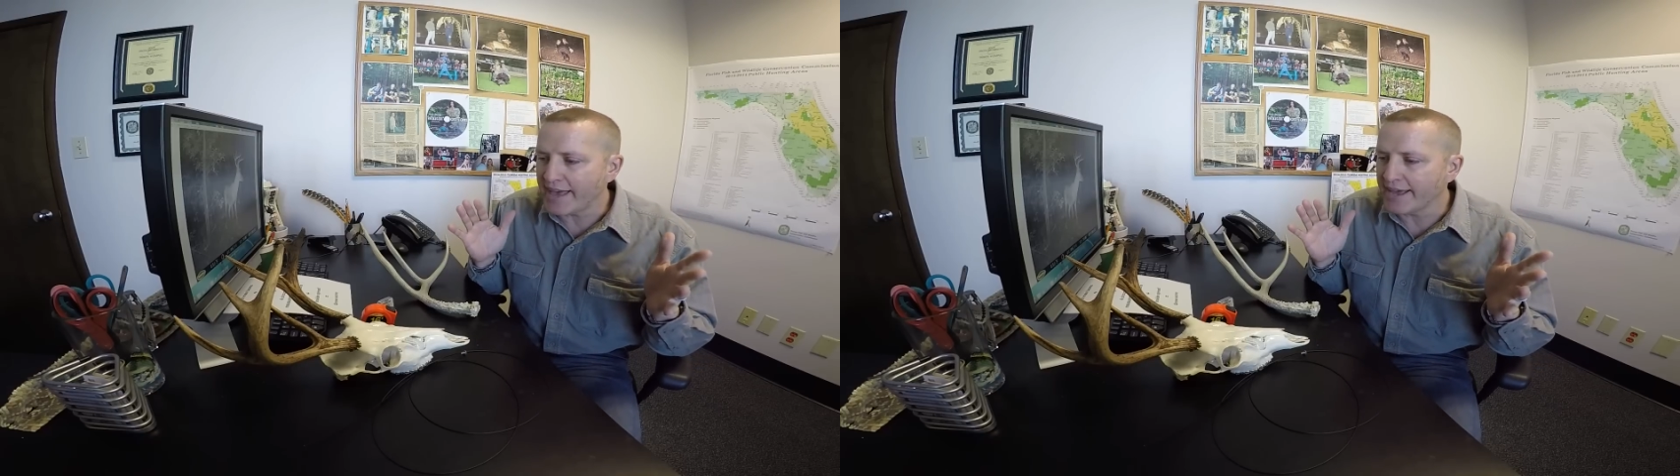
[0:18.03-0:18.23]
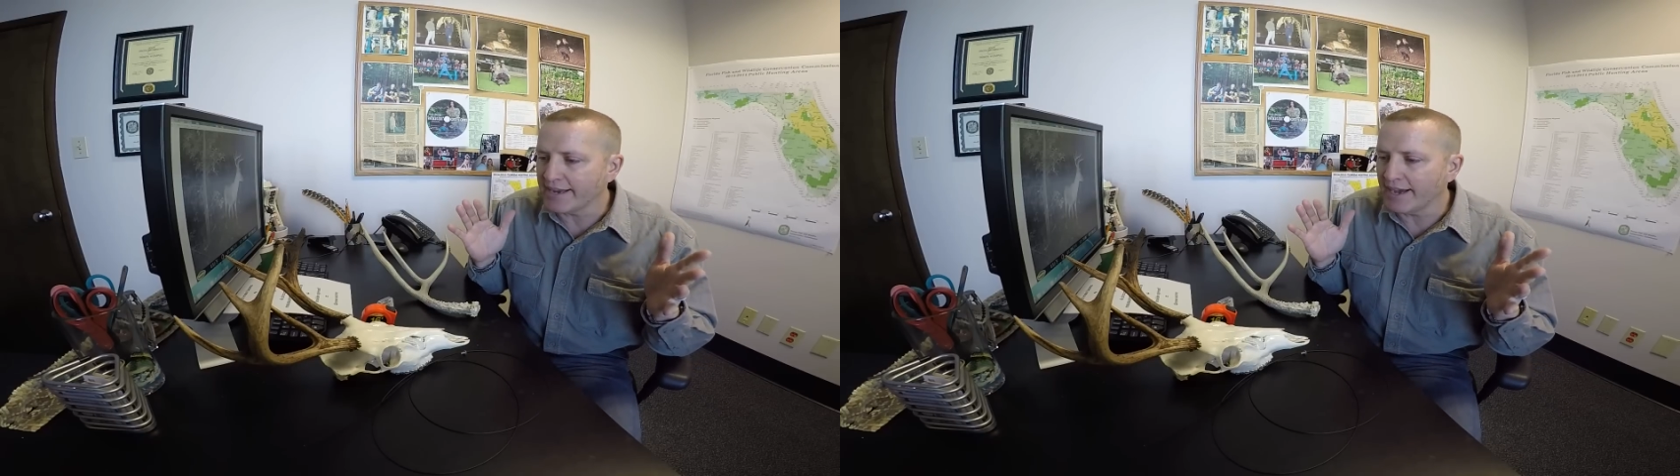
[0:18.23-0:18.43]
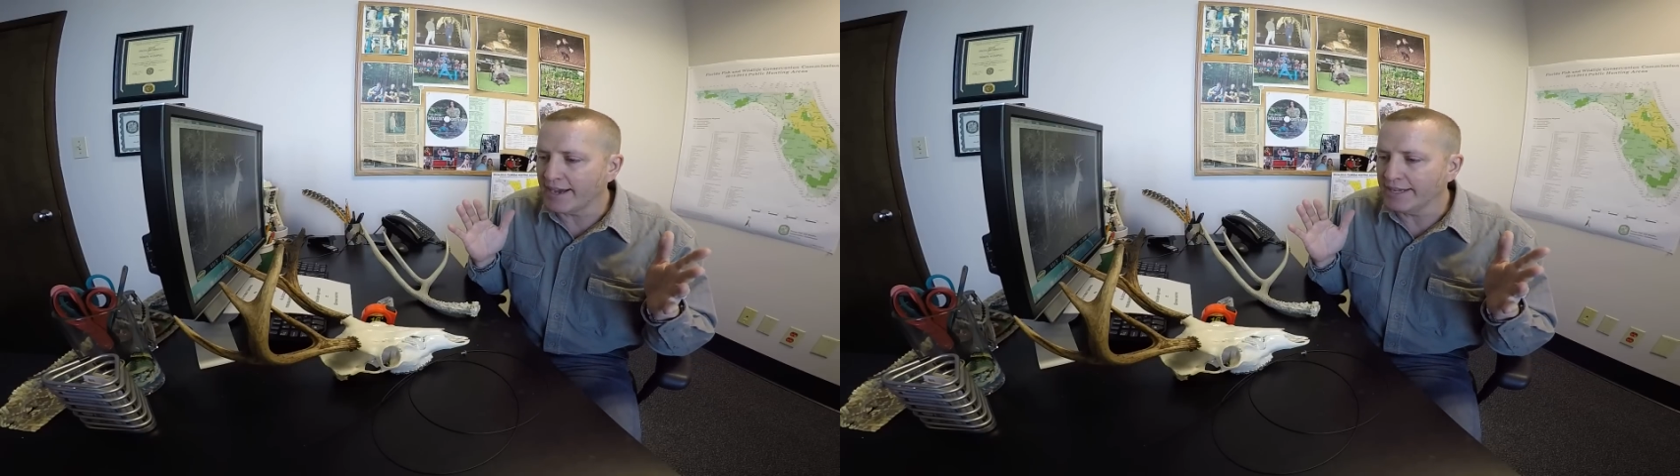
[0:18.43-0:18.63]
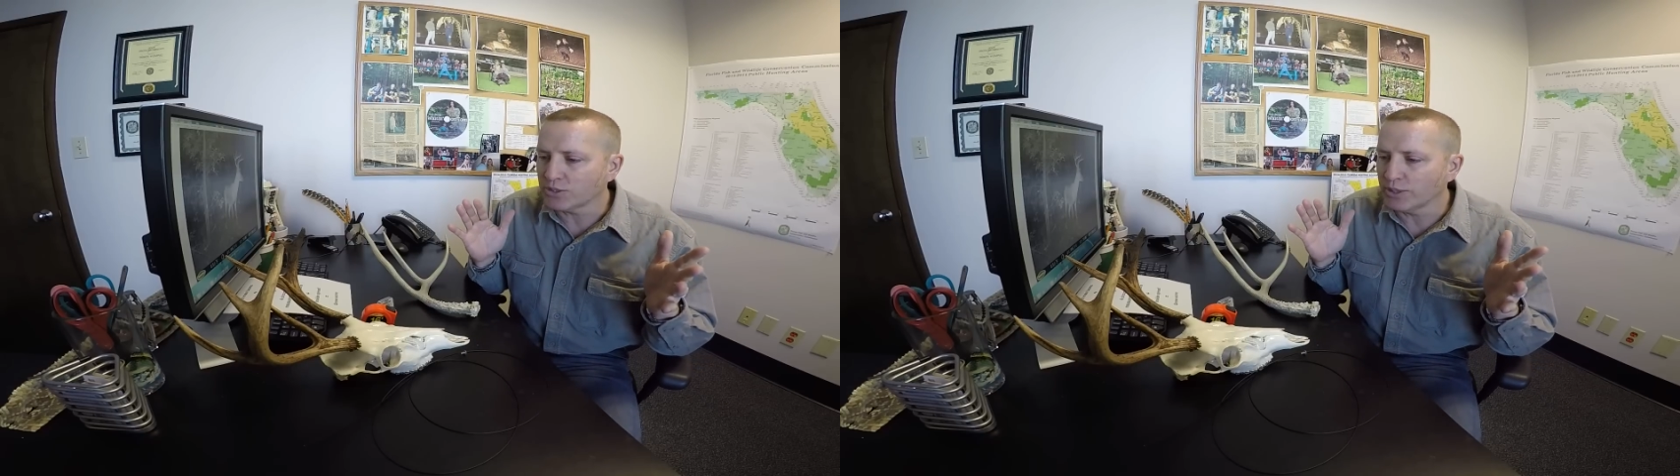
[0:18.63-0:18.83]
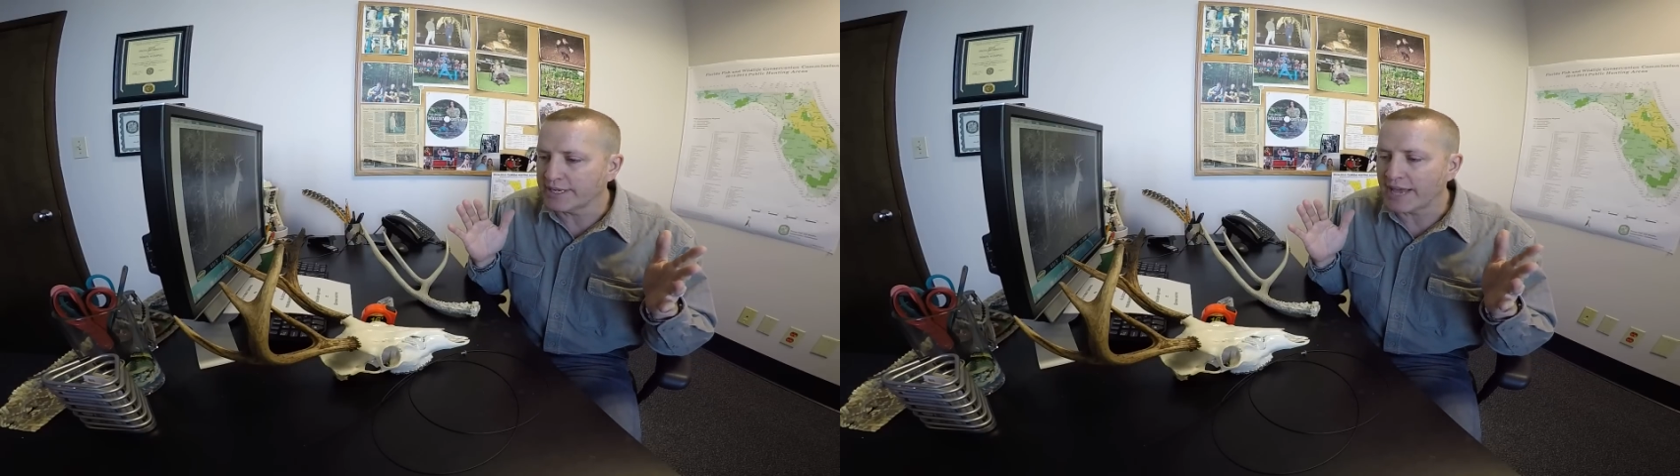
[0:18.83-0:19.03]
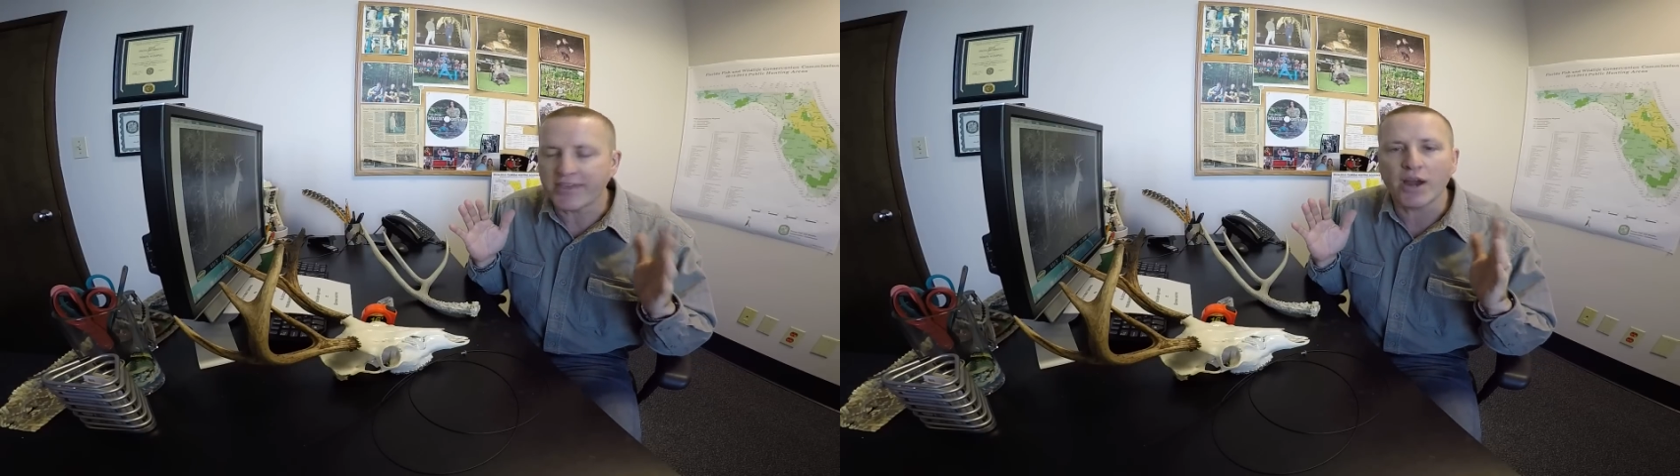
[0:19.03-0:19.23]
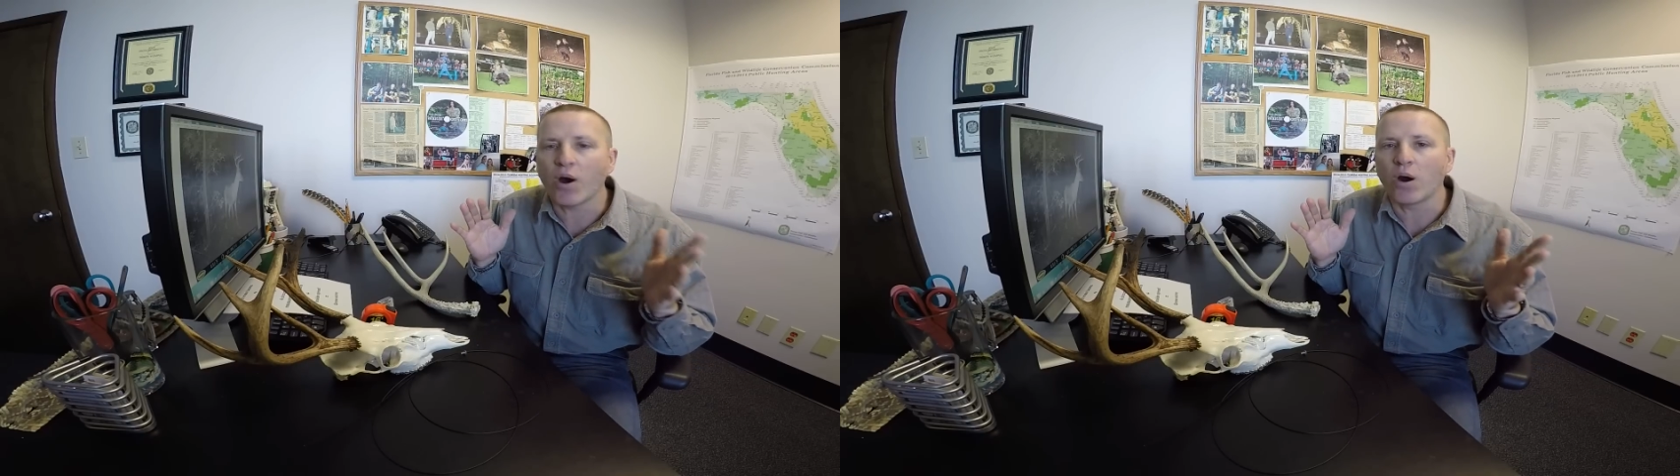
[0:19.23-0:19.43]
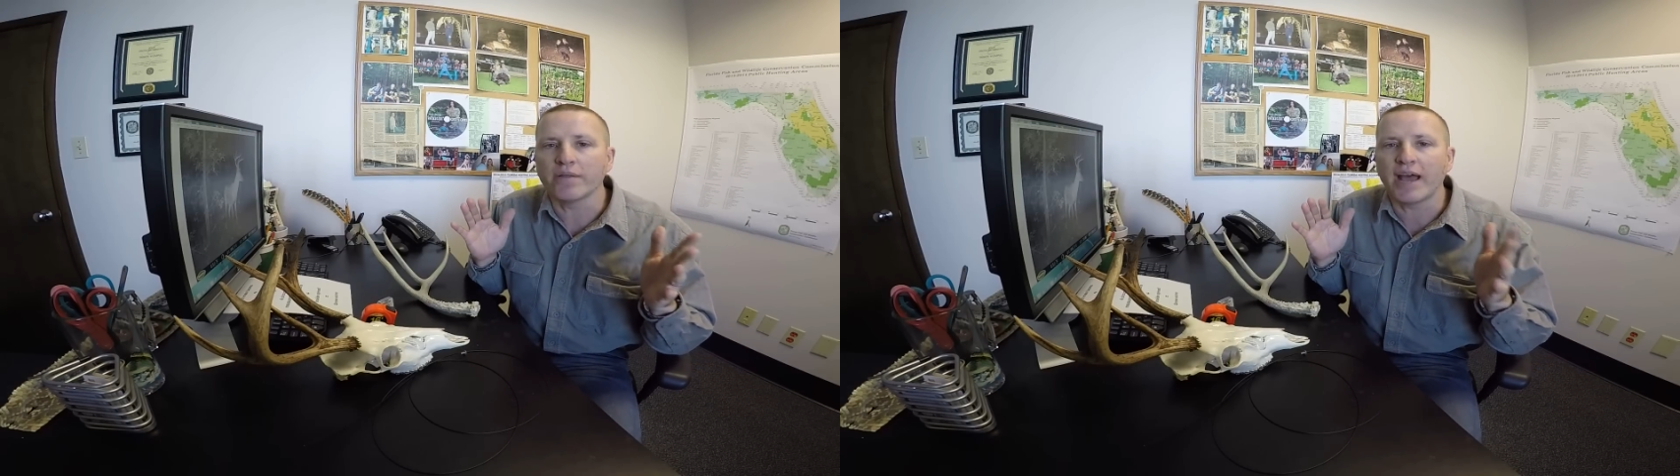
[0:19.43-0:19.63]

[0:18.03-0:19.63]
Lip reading: that hard,